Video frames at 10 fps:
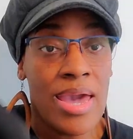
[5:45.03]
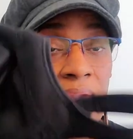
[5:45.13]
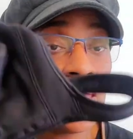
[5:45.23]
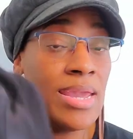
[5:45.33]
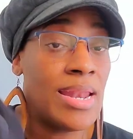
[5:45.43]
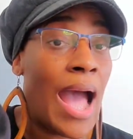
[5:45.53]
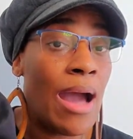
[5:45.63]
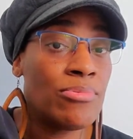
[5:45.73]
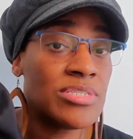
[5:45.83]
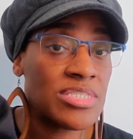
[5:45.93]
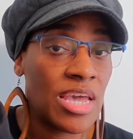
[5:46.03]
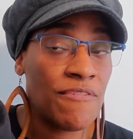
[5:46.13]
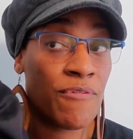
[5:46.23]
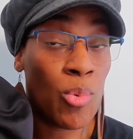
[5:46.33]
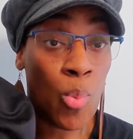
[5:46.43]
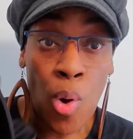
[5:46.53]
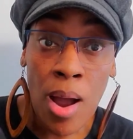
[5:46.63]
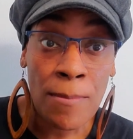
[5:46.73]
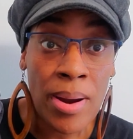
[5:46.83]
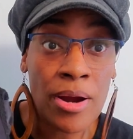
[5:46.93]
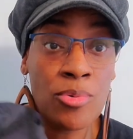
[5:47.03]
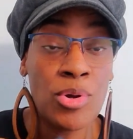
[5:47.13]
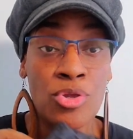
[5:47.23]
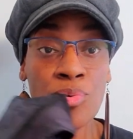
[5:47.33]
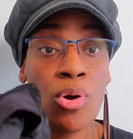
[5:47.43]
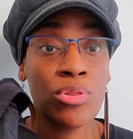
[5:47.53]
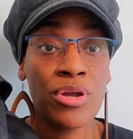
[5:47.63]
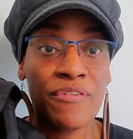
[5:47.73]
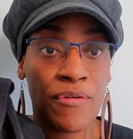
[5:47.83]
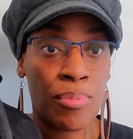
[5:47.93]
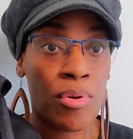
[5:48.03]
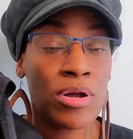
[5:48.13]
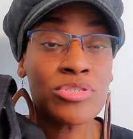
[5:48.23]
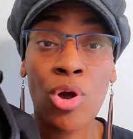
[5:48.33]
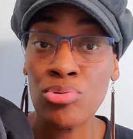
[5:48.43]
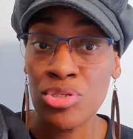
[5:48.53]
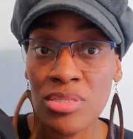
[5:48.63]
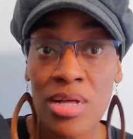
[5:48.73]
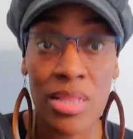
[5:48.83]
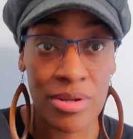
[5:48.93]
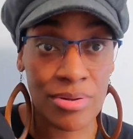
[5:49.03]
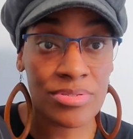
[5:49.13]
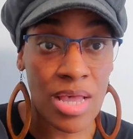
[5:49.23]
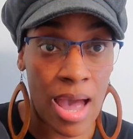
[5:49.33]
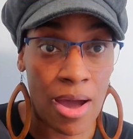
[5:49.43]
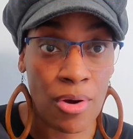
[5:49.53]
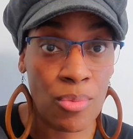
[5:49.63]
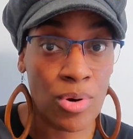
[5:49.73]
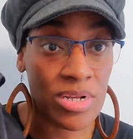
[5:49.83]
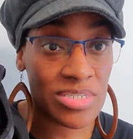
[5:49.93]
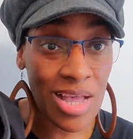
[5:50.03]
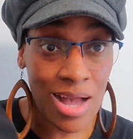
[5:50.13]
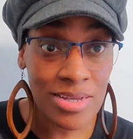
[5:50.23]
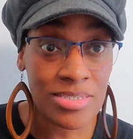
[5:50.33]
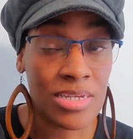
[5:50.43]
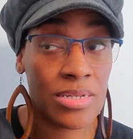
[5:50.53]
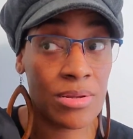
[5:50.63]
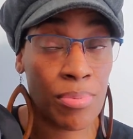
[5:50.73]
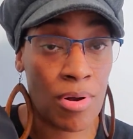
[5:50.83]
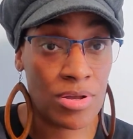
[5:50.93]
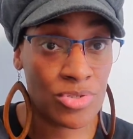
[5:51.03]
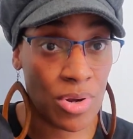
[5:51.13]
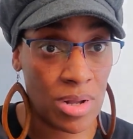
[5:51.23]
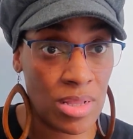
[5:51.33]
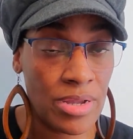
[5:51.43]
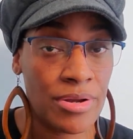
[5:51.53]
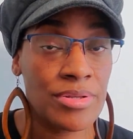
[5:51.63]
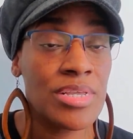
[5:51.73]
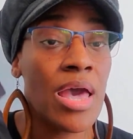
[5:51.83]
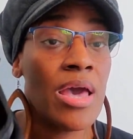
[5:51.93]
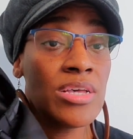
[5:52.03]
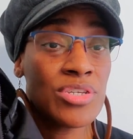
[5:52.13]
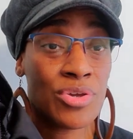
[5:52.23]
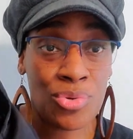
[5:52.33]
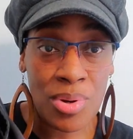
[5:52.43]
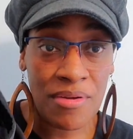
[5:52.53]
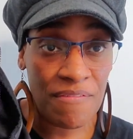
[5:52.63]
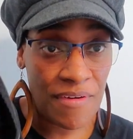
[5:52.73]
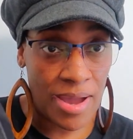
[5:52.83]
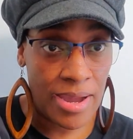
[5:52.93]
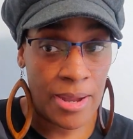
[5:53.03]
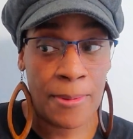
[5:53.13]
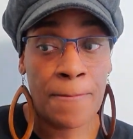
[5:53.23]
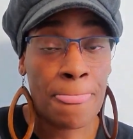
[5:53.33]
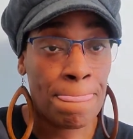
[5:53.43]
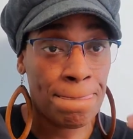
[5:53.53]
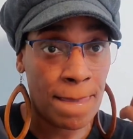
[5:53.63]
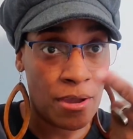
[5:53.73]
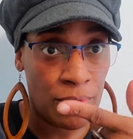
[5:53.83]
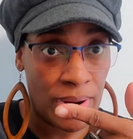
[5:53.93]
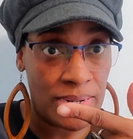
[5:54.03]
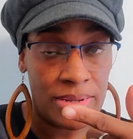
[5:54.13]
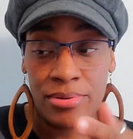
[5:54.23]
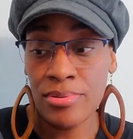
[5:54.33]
And I would say for Walmart, when you go looking for bras, go to the clearance aisle where the socks and the bras are on clearance so you can find a great deal.